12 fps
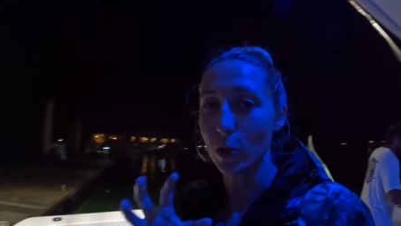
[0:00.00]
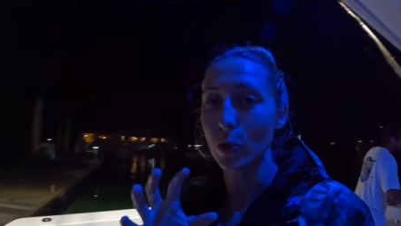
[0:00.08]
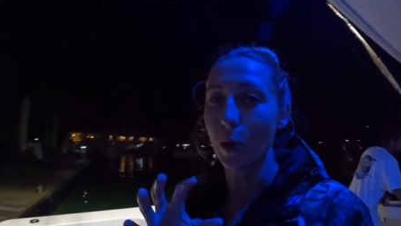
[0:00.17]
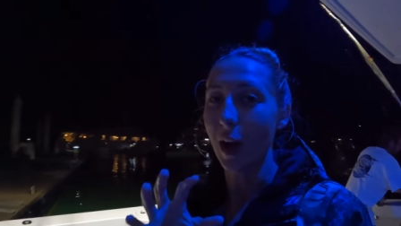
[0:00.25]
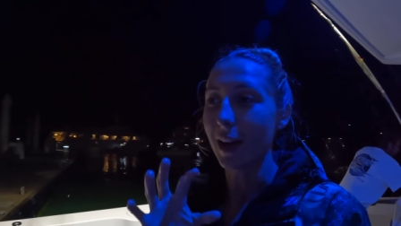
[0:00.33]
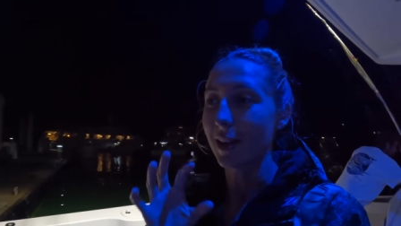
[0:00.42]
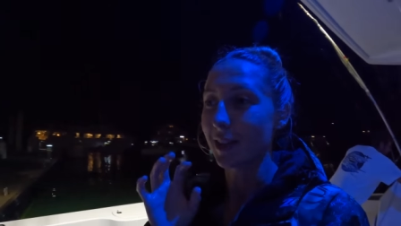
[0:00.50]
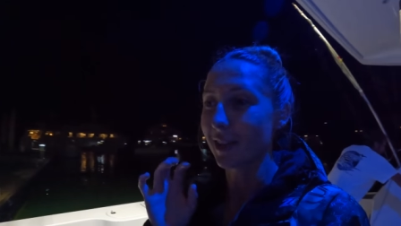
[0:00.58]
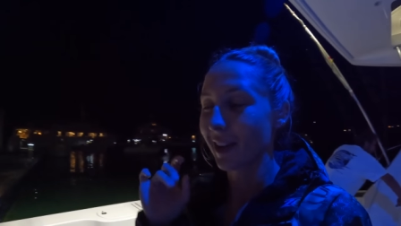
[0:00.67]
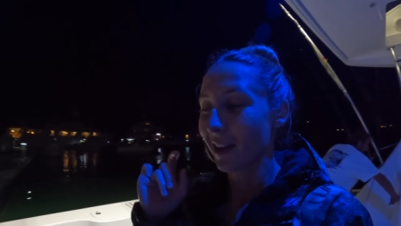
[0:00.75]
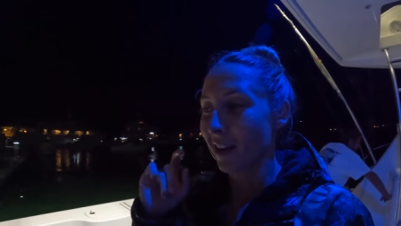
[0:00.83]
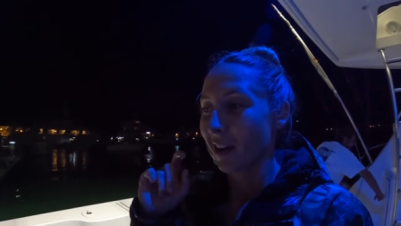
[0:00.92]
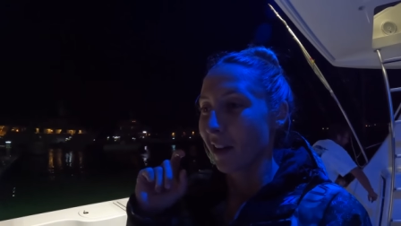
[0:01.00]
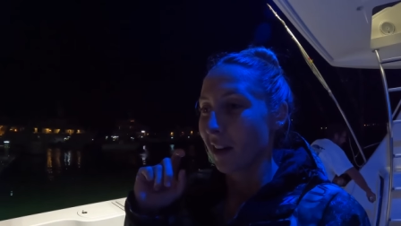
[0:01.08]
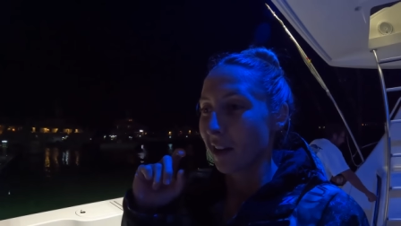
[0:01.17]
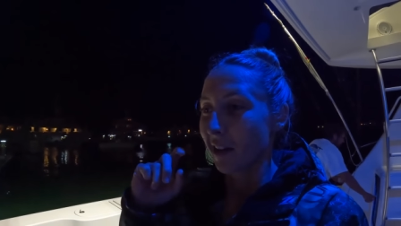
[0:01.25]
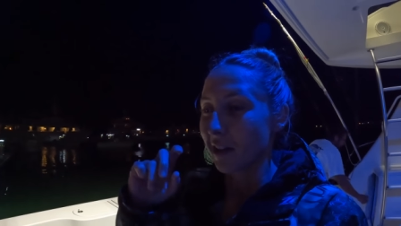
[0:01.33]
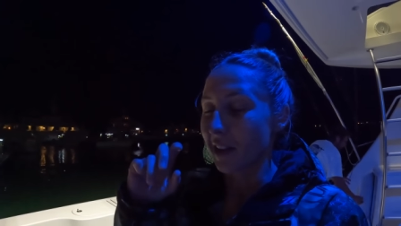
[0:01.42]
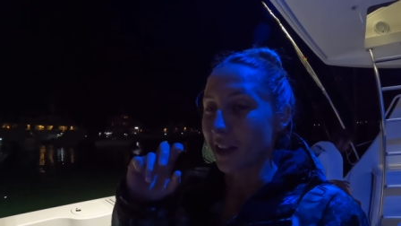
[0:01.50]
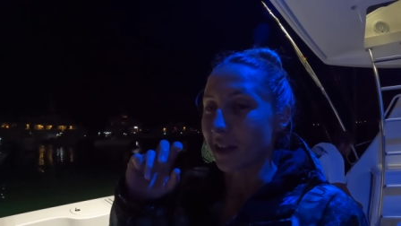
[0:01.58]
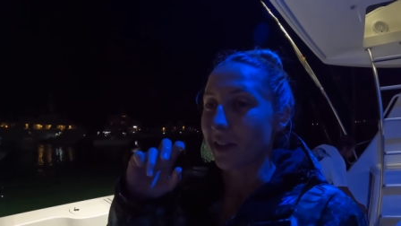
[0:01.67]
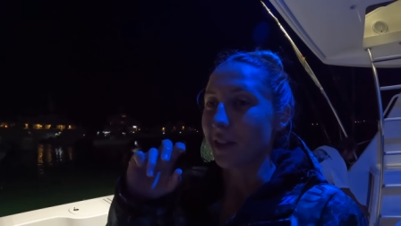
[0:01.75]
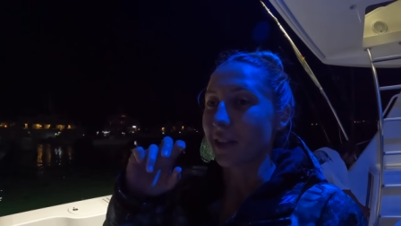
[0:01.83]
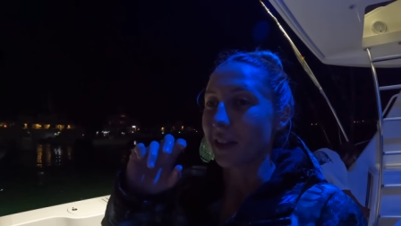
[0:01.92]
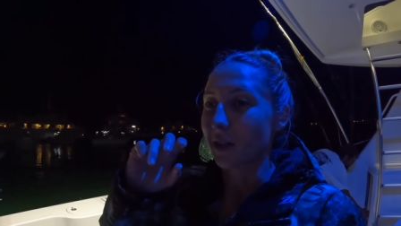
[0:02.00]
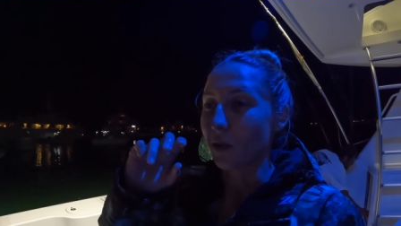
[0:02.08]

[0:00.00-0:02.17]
you guys this